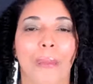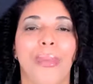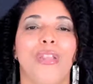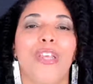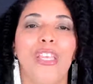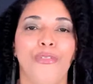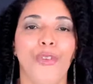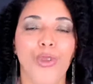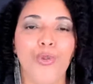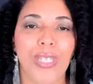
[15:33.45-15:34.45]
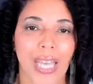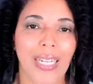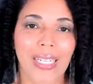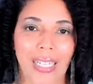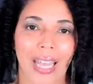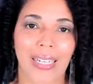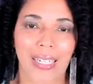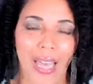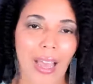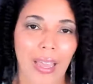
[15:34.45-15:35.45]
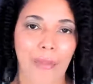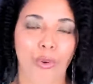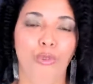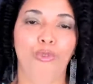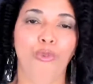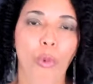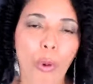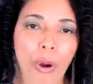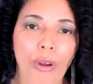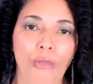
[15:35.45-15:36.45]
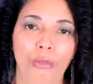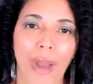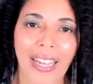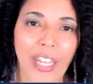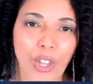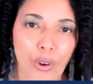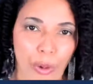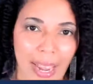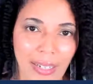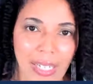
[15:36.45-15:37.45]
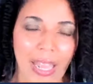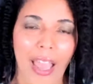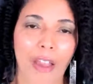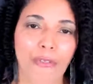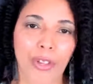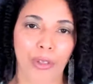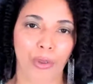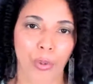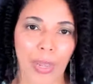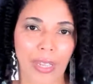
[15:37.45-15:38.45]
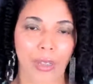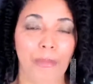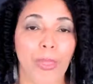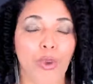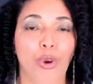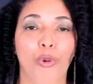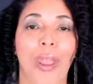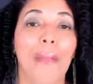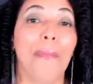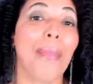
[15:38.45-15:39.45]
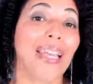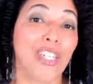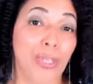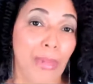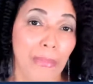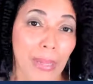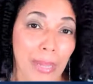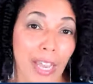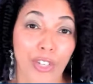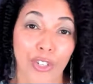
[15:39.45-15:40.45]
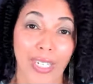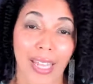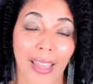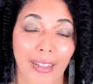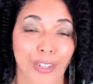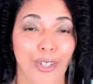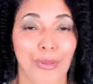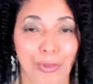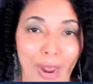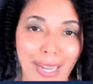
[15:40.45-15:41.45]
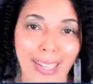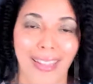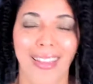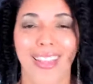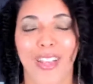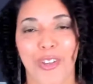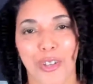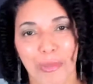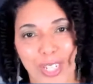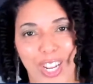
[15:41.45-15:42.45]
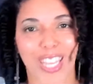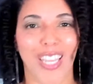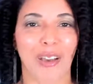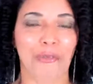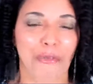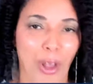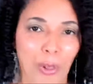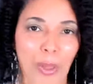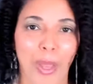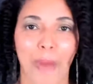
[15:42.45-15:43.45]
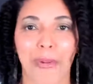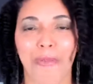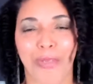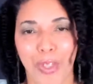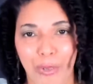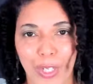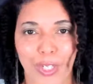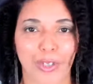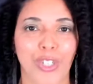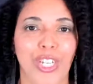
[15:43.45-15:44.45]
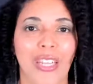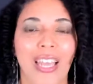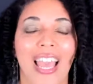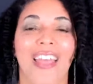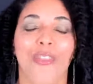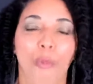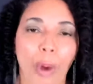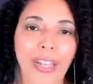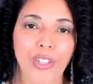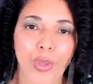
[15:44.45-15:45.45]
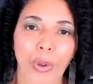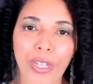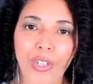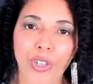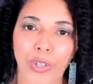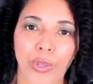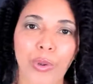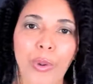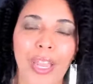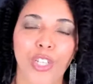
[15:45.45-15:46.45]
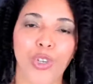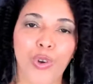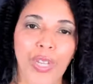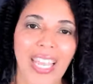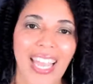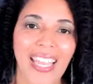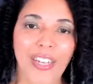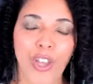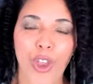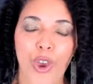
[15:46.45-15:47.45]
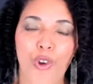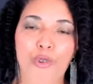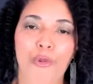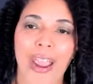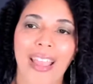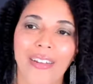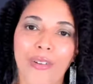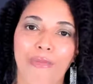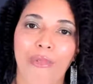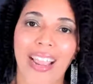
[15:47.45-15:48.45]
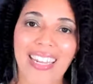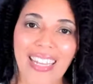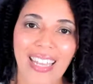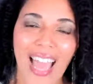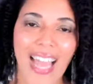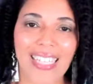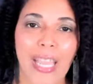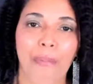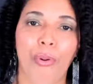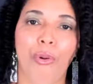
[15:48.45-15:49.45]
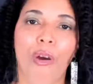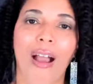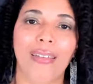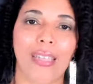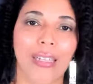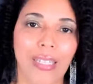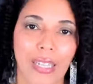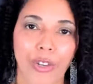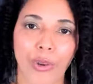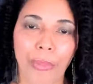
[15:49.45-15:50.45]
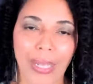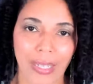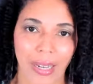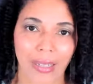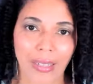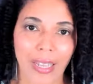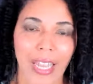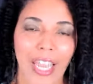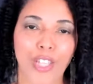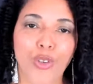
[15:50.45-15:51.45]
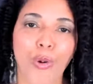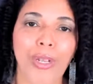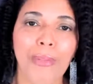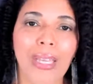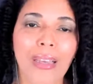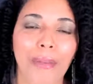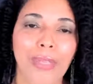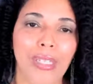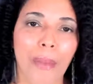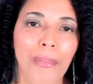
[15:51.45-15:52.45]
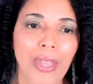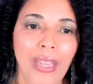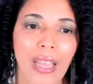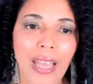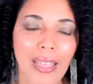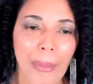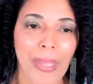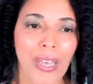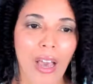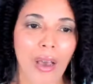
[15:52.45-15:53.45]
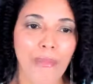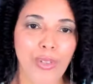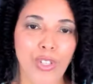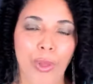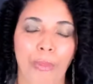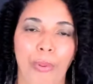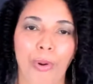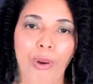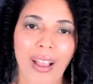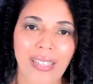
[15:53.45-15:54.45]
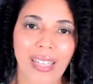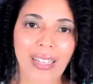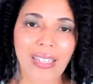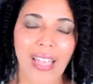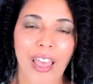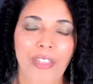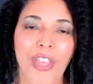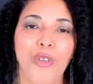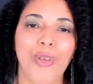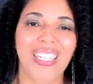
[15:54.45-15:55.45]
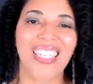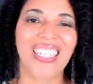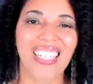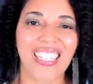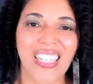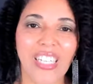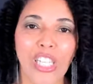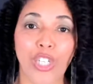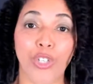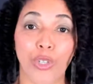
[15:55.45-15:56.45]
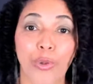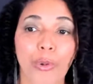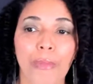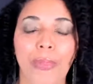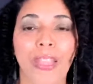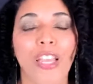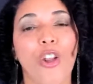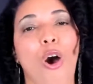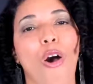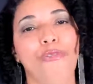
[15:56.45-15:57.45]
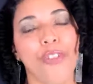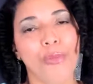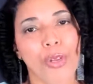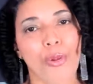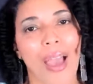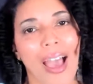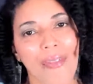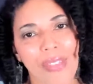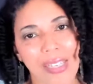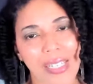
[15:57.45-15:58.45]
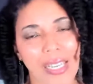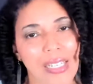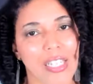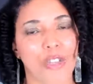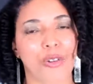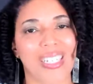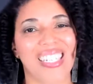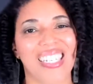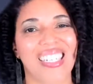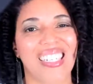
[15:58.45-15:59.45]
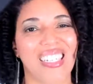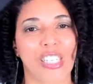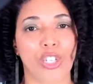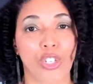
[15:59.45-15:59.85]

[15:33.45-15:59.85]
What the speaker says: But if you set aside time for writing grants every other week, or grant management, maybe I should say, because you're going to be writing, you're going to be checking up, following up, researching. What it's going to do is create grant writing as a process in your business. It's going to become something that becomes the process that you consistently do. And often, when you have these things that you're consistently